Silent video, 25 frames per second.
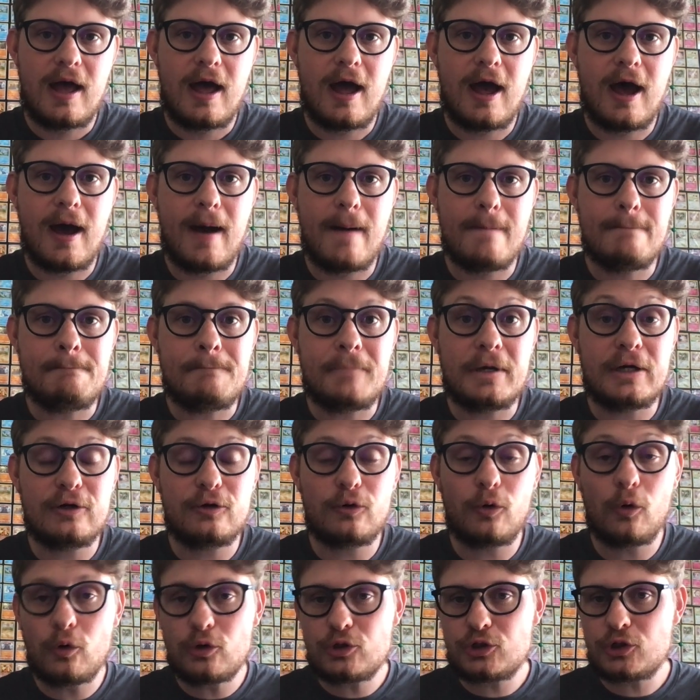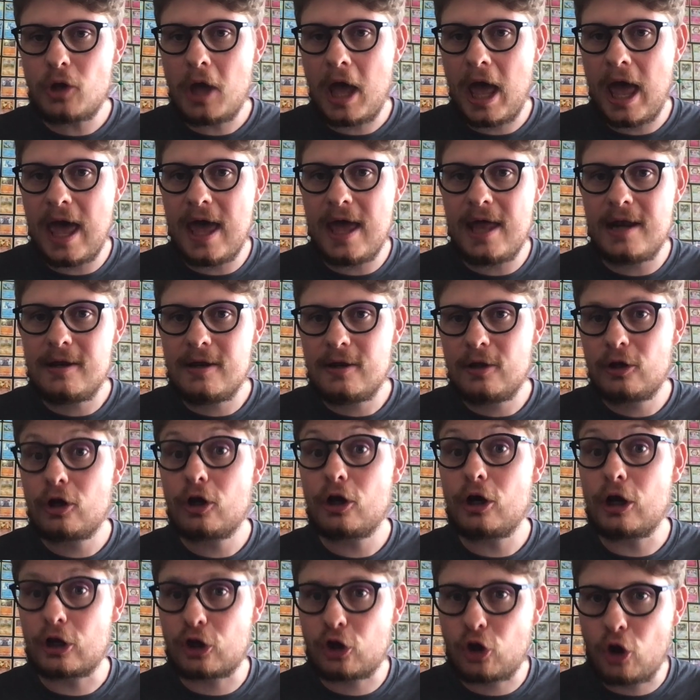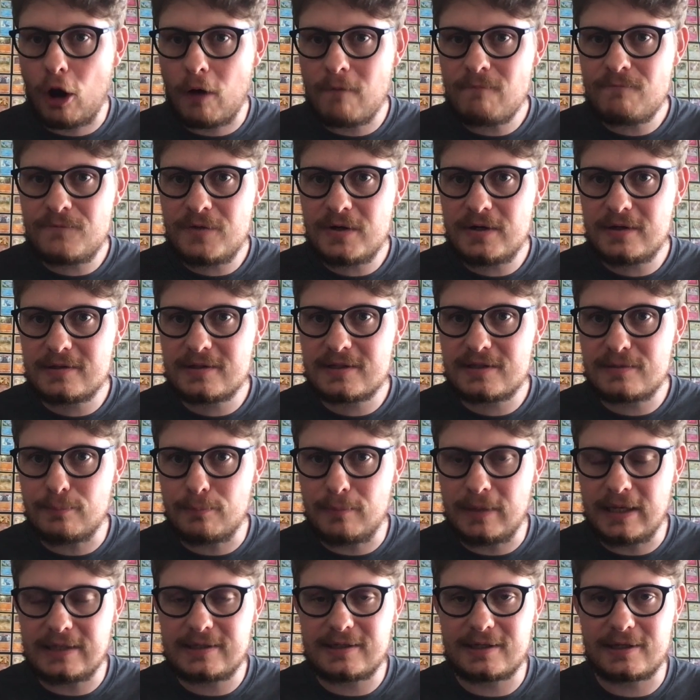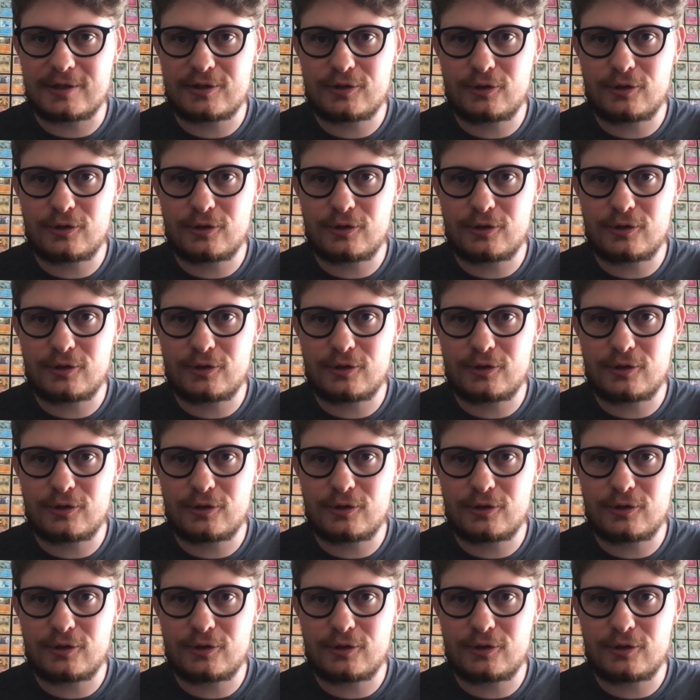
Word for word: Um, but it also had a confidence meter.